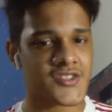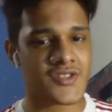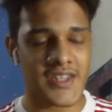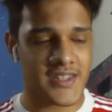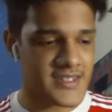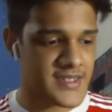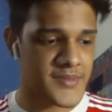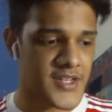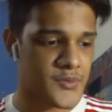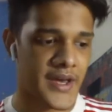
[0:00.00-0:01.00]
seeing the team
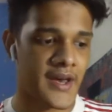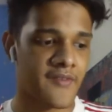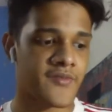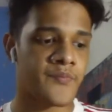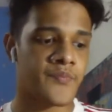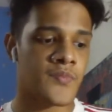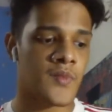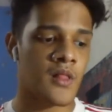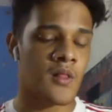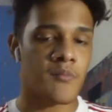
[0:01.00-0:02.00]
that we have.
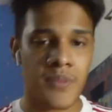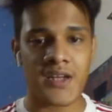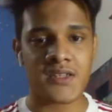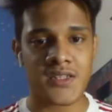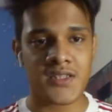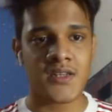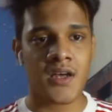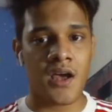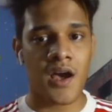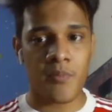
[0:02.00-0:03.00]
But
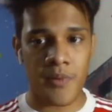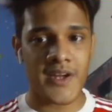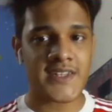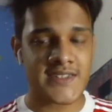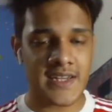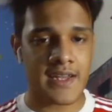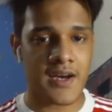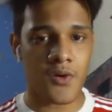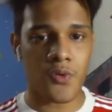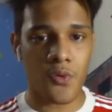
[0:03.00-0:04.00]
a player till
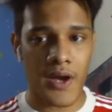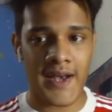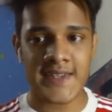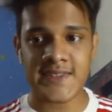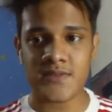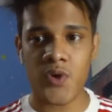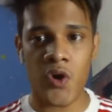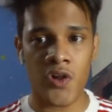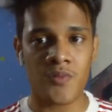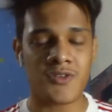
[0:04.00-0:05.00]
now who has
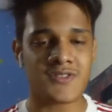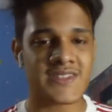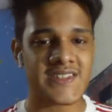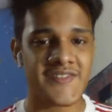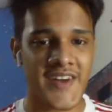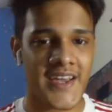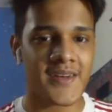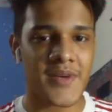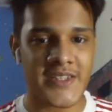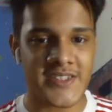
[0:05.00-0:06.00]
almost
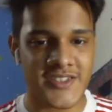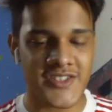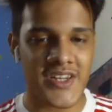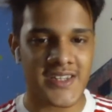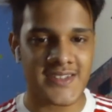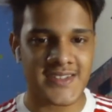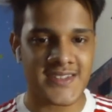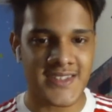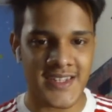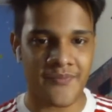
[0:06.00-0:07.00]
defined Manchester United
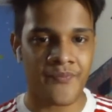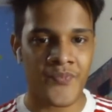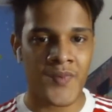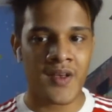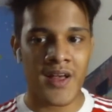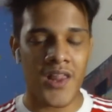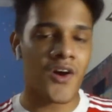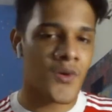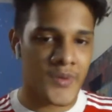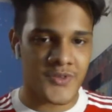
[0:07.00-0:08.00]
season,
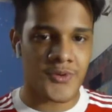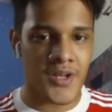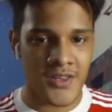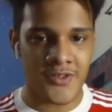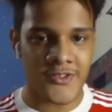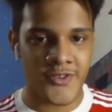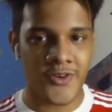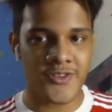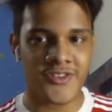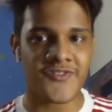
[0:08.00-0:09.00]
along with Ronaldo's
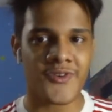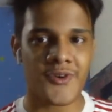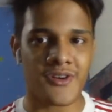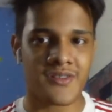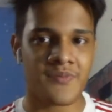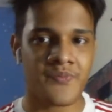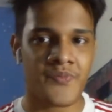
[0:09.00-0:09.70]
goals, of course,